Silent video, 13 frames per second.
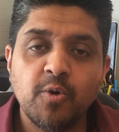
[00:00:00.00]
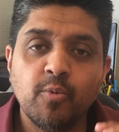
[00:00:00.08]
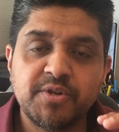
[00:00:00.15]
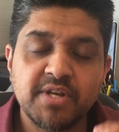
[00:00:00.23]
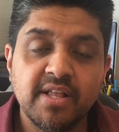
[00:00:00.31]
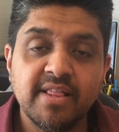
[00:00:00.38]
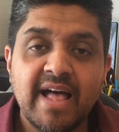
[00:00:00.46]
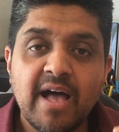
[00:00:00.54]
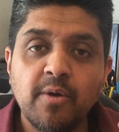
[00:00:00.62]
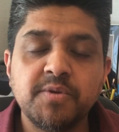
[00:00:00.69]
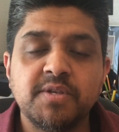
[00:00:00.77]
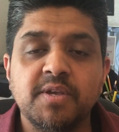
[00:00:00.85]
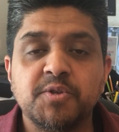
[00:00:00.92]
which
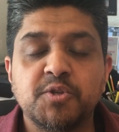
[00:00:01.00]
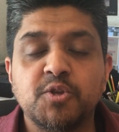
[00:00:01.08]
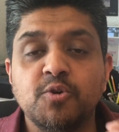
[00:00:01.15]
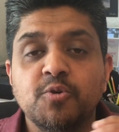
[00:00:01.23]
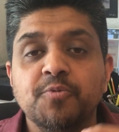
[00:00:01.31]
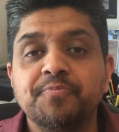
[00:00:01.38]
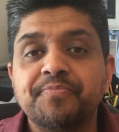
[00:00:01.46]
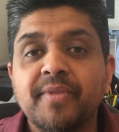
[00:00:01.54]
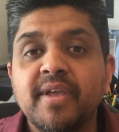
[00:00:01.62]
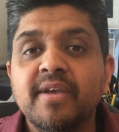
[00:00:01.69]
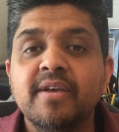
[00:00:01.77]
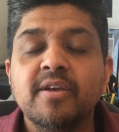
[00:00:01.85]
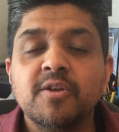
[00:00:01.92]
allows us to
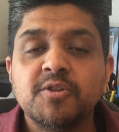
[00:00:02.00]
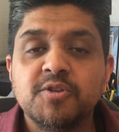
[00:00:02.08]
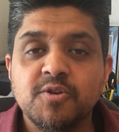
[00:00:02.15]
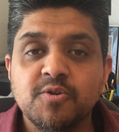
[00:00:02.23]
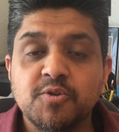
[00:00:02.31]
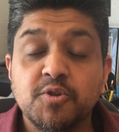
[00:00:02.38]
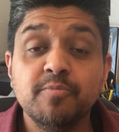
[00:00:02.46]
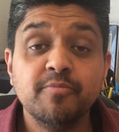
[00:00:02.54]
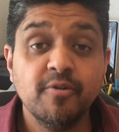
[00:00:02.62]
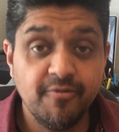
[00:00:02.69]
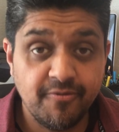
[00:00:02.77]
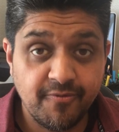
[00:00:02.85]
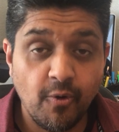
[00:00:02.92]

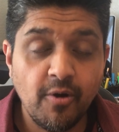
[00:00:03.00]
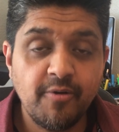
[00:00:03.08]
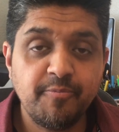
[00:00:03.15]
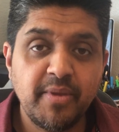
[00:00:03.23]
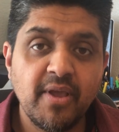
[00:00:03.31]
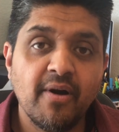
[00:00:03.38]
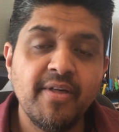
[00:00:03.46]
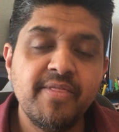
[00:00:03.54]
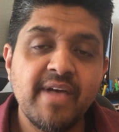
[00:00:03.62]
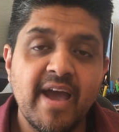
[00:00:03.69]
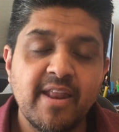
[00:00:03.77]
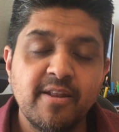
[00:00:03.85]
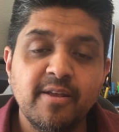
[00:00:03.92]
move forward beyond
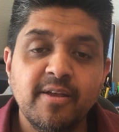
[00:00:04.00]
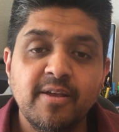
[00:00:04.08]
that.